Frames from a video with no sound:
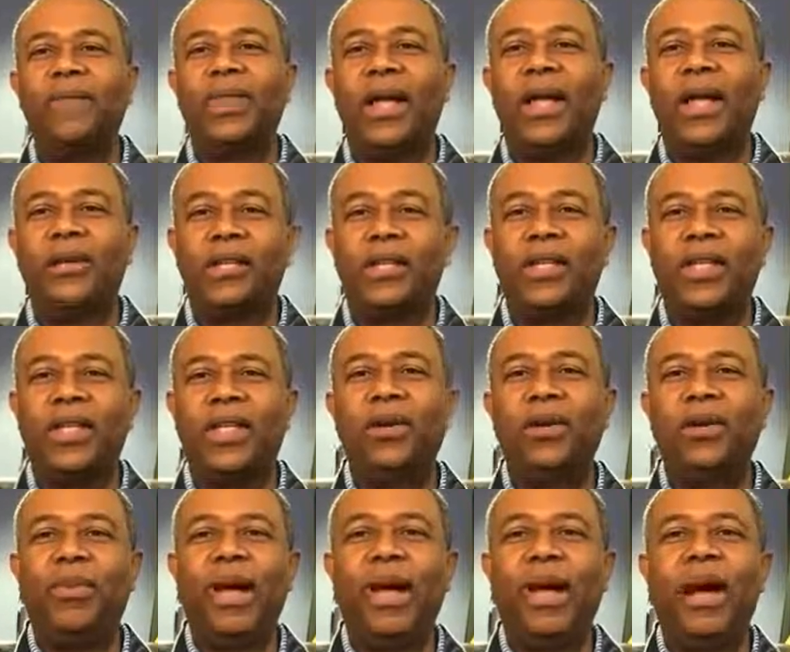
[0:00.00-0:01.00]
They are
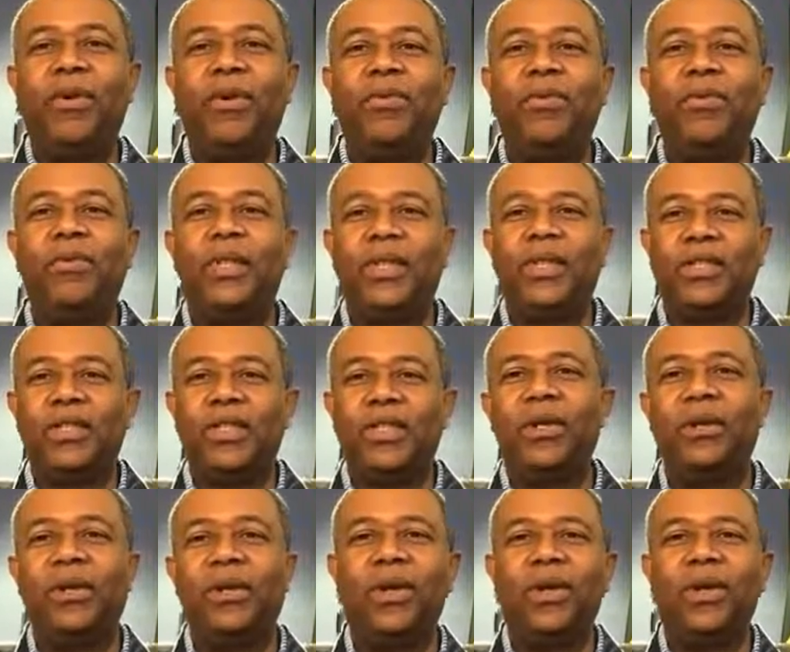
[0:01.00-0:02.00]
still powerful. They
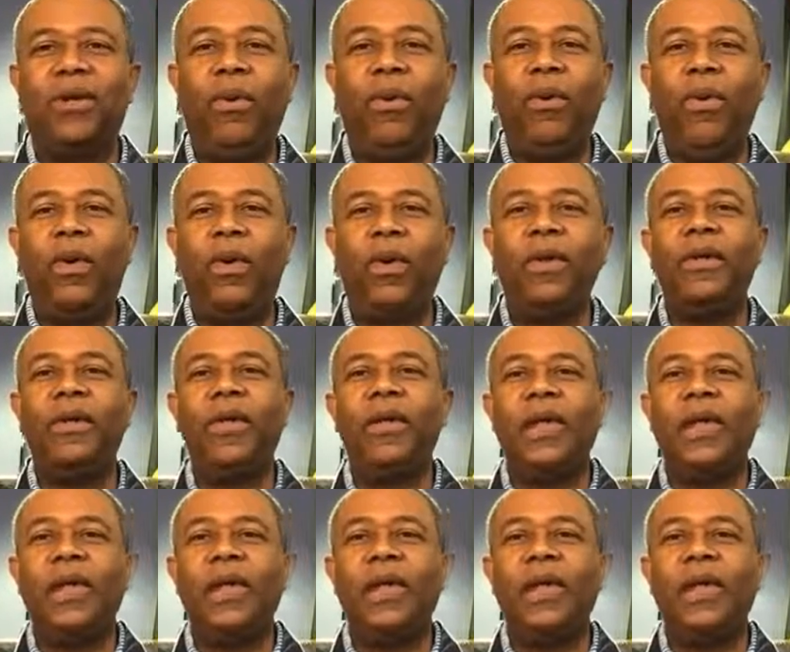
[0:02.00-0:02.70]
still are important.